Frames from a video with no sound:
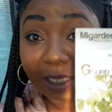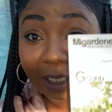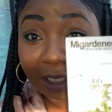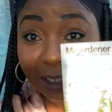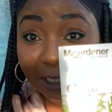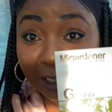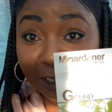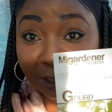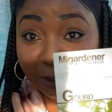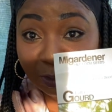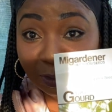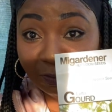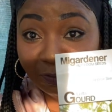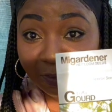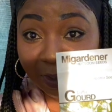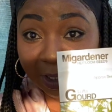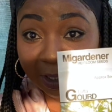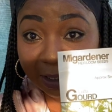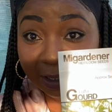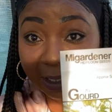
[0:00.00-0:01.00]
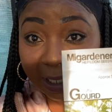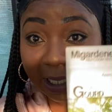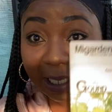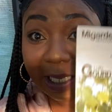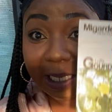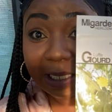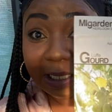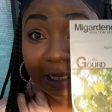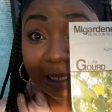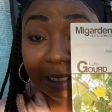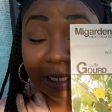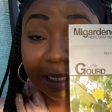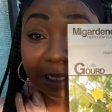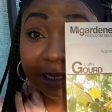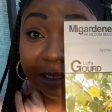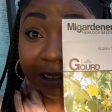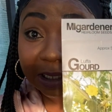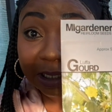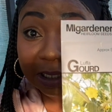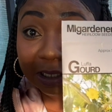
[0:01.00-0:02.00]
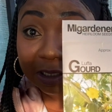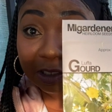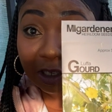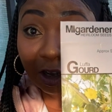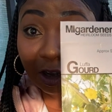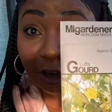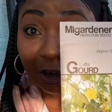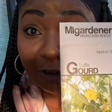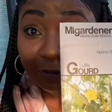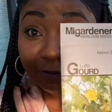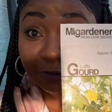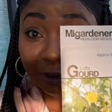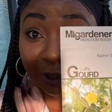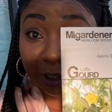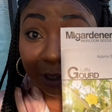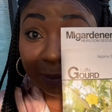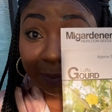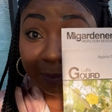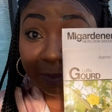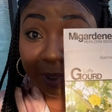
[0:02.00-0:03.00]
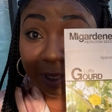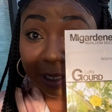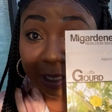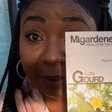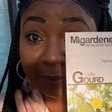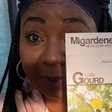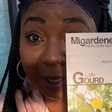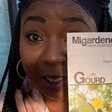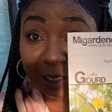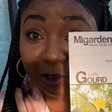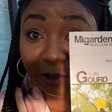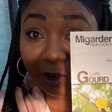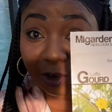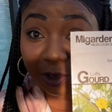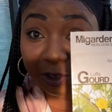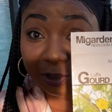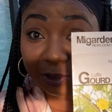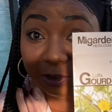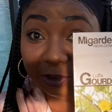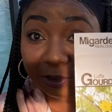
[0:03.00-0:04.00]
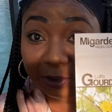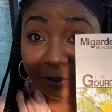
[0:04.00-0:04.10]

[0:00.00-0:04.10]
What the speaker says: loofah, and these seeds are from M.I. Gardener.